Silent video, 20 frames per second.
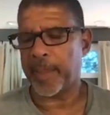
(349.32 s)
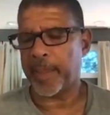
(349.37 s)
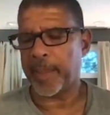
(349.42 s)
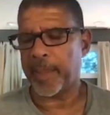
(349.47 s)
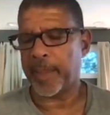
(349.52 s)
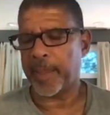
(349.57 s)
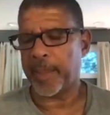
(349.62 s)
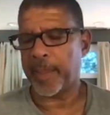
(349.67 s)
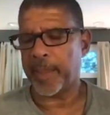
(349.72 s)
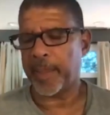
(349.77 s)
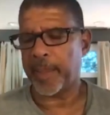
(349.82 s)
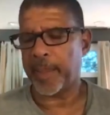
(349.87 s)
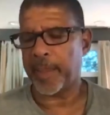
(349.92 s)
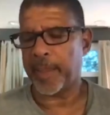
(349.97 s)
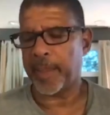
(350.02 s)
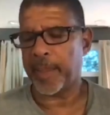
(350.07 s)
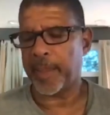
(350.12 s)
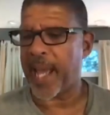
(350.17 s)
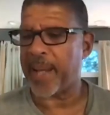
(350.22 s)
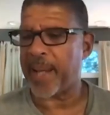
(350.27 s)
creating an
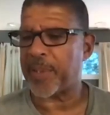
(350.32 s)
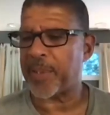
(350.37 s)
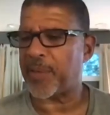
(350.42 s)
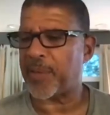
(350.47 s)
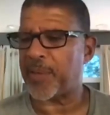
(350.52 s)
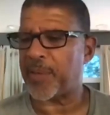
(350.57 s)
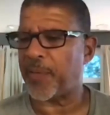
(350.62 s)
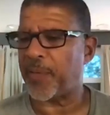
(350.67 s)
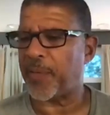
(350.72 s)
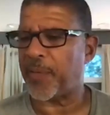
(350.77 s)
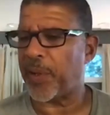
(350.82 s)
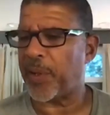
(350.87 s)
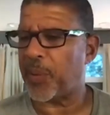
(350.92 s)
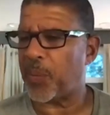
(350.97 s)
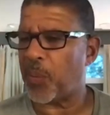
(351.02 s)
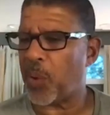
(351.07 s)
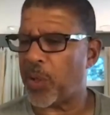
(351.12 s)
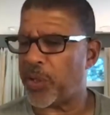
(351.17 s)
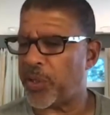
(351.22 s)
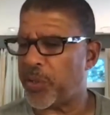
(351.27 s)
atmosphere
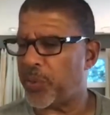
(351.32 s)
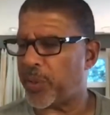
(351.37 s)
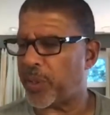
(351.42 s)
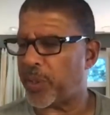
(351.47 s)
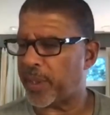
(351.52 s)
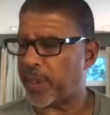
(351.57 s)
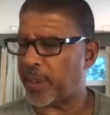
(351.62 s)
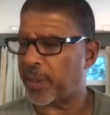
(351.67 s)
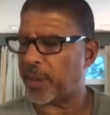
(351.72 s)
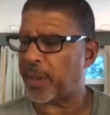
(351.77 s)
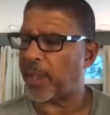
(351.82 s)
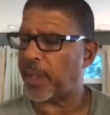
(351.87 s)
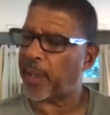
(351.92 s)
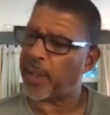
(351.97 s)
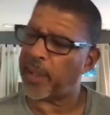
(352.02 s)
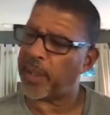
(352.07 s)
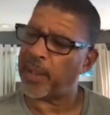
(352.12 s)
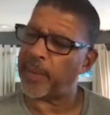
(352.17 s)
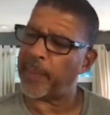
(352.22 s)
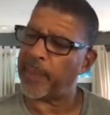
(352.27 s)
where you can
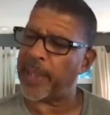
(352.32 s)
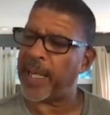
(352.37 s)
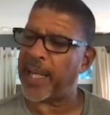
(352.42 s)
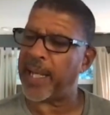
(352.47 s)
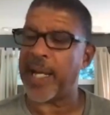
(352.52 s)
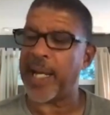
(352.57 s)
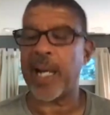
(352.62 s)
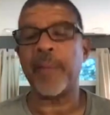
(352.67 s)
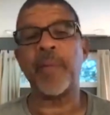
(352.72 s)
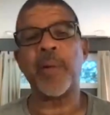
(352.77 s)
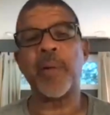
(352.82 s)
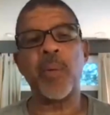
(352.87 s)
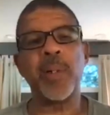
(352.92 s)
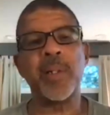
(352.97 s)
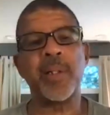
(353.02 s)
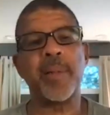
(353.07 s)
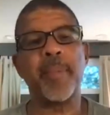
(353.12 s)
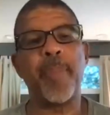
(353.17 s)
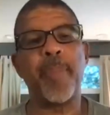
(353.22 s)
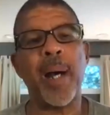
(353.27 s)
get
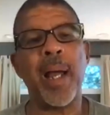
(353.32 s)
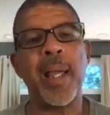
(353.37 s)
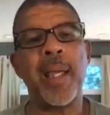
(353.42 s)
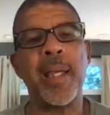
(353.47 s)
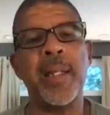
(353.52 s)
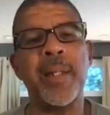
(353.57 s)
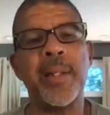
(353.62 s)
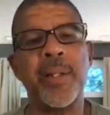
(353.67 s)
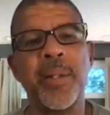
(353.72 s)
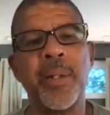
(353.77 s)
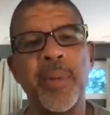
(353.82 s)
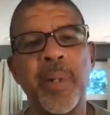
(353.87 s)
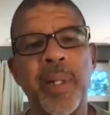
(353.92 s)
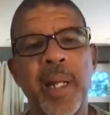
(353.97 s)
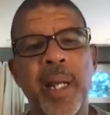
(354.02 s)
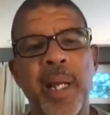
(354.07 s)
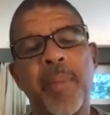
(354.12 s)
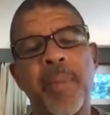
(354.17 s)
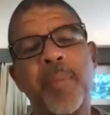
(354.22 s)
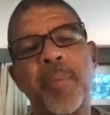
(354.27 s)
everyone to buy into
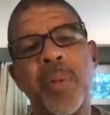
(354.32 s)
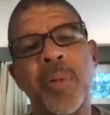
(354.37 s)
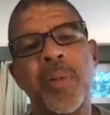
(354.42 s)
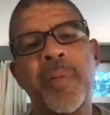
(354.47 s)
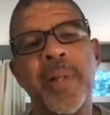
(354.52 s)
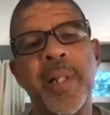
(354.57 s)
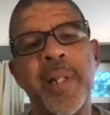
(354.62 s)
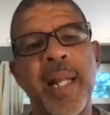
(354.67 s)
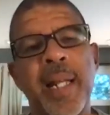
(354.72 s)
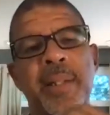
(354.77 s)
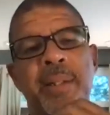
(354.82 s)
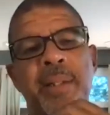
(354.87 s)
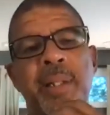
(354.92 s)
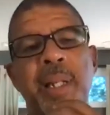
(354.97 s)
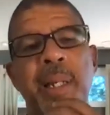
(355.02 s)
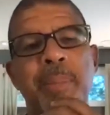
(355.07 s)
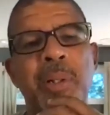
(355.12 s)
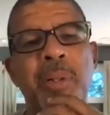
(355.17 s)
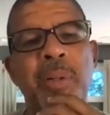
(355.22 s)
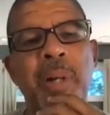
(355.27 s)
it and move in that
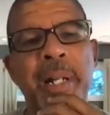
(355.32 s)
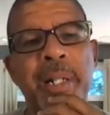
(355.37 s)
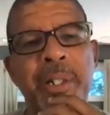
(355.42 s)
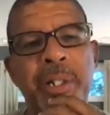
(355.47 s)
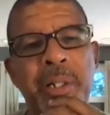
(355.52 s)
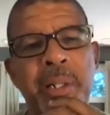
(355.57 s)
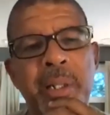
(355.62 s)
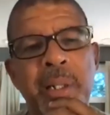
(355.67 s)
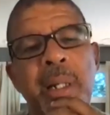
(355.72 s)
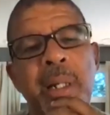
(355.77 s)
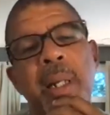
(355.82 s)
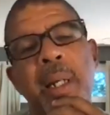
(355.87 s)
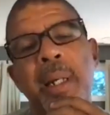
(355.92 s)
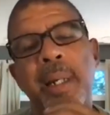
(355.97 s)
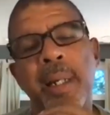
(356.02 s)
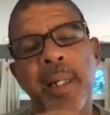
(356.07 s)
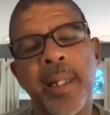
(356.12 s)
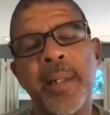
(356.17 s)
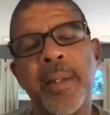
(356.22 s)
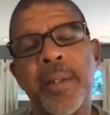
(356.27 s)
same direction
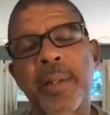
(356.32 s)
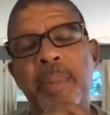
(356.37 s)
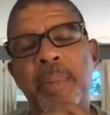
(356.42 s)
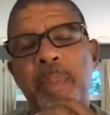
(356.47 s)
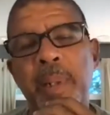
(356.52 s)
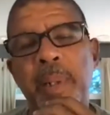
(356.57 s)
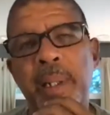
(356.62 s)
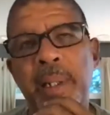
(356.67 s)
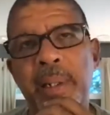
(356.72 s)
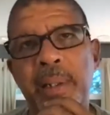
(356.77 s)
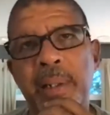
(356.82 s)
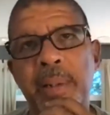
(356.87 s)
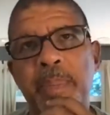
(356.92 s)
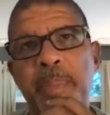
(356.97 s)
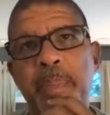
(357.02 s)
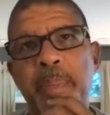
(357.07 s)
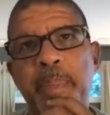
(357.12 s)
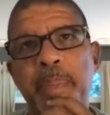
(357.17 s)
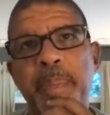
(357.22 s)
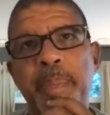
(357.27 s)
is
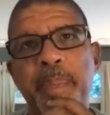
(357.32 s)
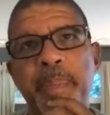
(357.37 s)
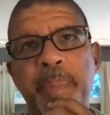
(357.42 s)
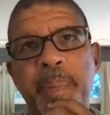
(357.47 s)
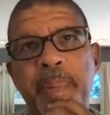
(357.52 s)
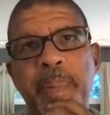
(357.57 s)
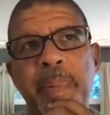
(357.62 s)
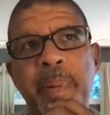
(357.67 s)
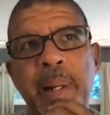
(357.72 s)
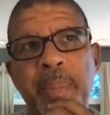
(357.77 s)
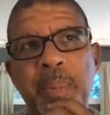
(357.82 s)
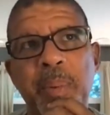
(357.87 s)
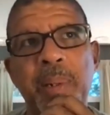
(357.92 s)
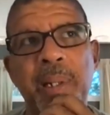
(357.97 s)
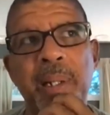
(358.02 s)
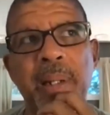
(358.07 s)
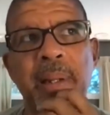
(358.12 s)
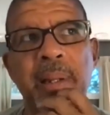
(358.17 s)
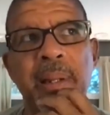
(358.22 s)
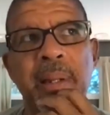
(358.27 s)

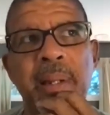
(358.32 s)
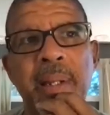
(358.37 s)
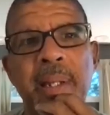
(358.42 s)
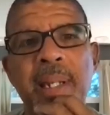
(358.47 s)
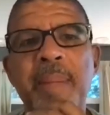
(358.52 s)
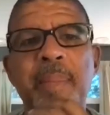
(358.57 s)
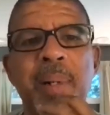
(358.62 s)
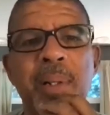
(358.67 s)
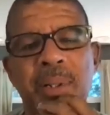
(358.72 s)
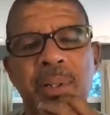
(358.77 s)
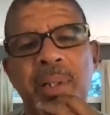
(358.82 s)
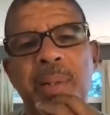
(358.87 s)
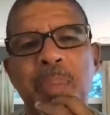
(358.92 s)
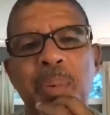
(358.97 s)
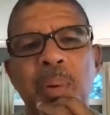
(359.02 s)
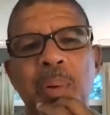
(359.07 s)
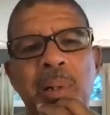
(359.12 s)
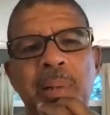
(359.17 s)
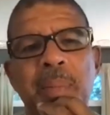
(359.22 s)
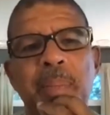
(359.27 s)
probably the most
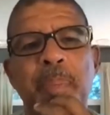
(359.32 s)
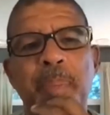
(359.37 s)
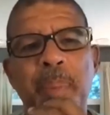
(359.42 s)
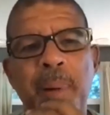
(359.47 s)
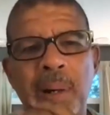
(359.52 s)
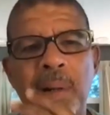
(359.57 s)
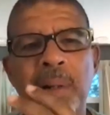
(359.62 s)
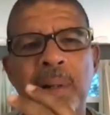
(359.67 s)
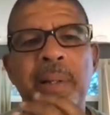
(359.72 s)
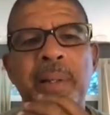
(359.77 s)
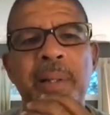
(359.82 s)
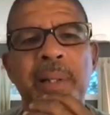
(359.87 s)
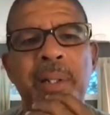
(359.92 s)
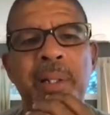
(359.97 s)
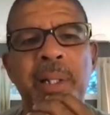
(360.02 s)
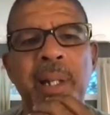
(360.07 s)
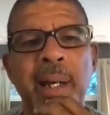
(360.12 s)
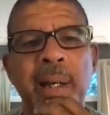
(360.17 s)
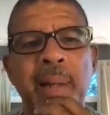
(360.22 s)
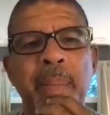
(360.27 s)
important part of the
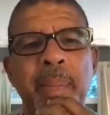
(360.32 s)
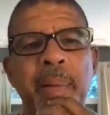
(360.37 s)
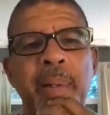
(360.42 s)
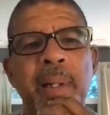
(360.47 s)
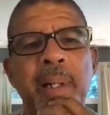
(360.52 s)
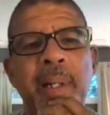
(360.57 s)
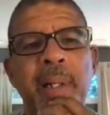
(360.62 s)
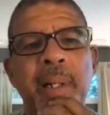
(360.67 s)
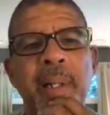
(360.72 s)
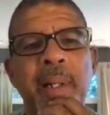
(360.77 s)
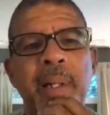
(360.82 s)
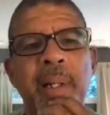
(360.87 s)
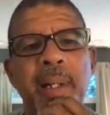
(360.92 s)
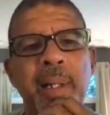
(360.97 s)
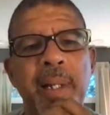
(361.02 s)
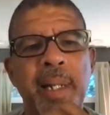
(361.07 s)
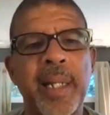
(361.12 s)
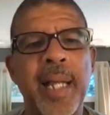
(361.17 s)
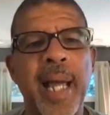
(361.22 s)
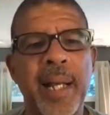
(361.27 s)
job,
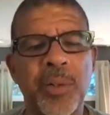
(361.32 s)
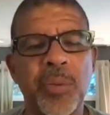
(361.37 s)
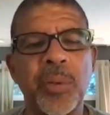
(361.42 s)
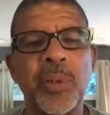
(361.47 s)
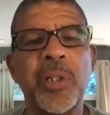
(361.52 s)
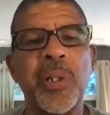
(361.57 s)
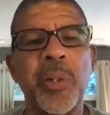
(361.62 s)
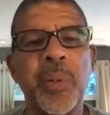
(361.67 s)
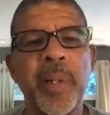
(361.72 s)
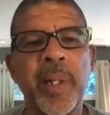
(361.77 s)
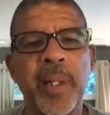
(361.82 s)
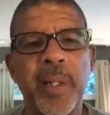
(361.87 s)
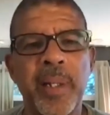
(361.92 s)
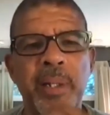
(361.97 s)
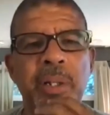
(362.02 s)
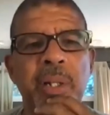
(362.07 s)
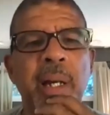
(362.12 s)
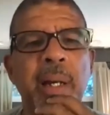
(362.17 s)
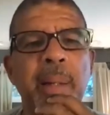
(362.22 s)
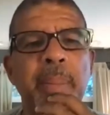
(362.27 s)
the actual doing of the
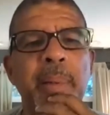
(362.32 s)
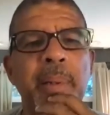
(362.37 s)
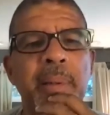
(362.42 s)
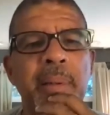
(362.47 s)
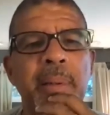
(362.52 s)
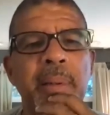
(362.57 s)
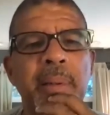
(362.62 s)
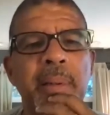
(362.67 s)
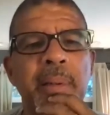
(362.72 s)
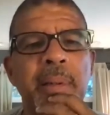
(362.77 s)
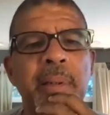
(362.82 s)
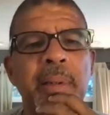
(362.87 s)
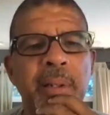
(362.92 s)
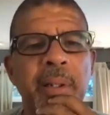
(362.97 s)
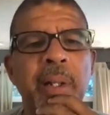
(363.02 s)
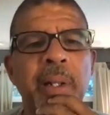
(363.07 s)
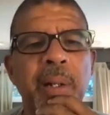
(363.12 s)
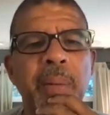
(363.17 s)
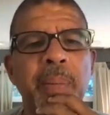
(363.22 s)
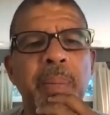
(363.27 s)
job. You
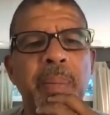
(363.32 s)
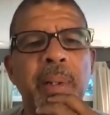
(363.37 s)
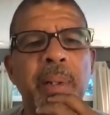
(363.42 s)
know,